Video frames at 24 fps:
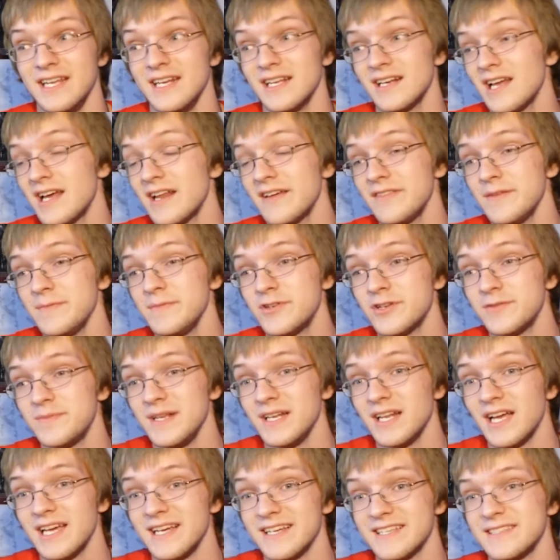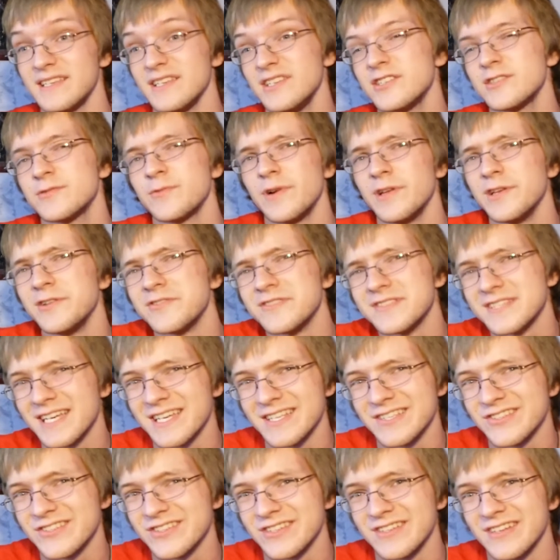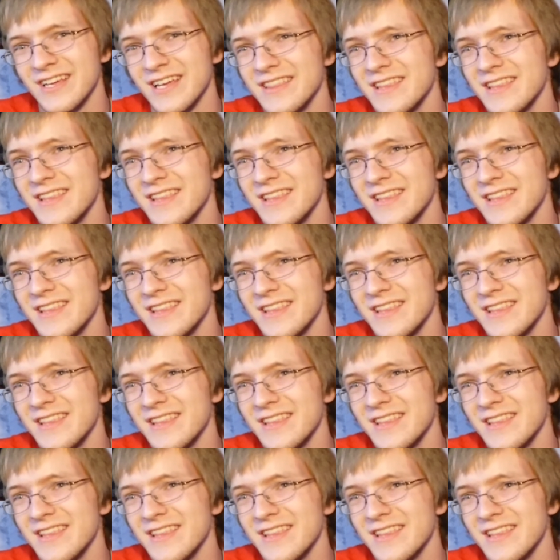And a lot of them could be lying because they just want your attention.